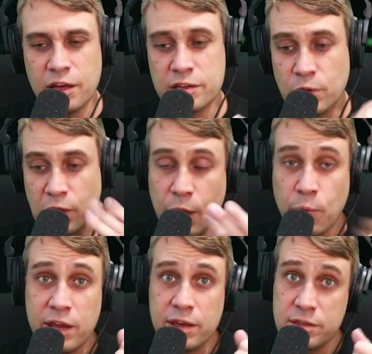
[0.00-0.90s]

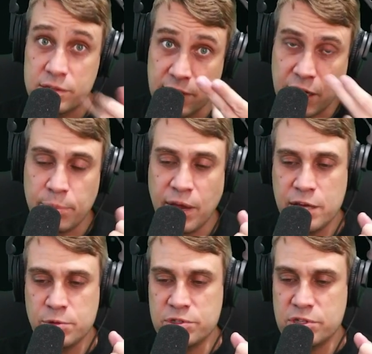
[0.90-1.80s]
lightweight static
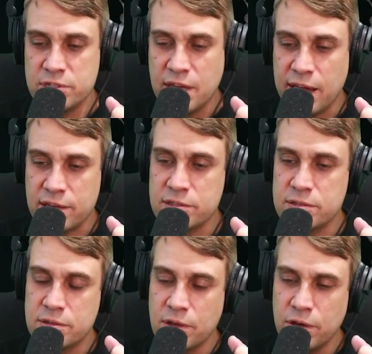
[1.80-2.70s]
page with just text.
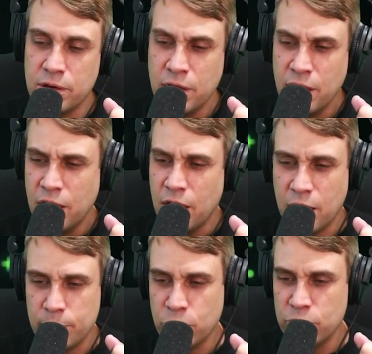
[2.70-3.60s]
So
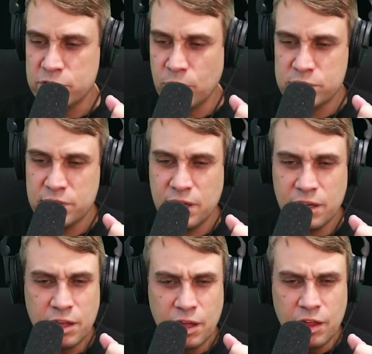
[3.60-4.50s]
good results
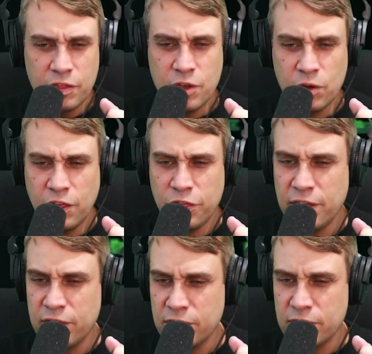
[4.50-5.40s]
here. The only
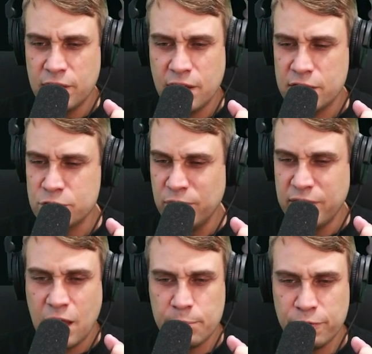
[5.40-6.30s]
thing that has really
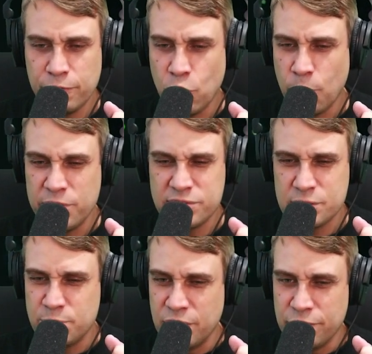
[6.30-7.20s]
outperformed this has
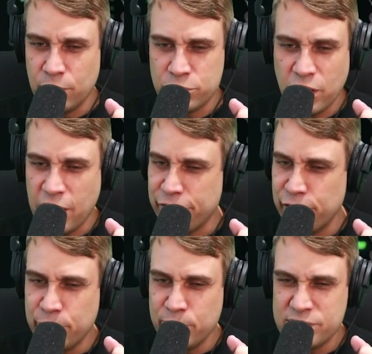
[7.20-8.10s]
been Vultr high
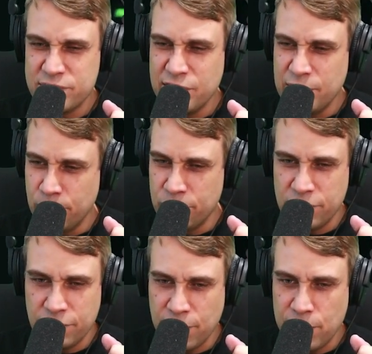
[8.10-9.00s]
frequency with
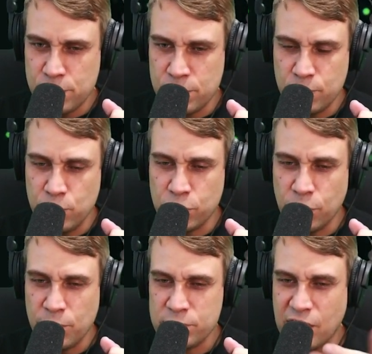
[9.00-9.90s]
the very good
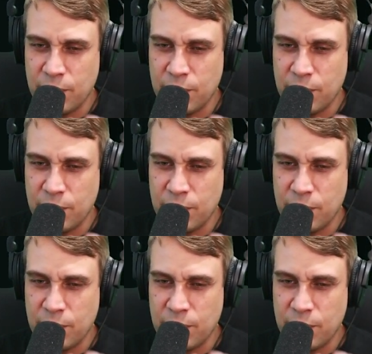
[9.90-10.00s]
WooCommerce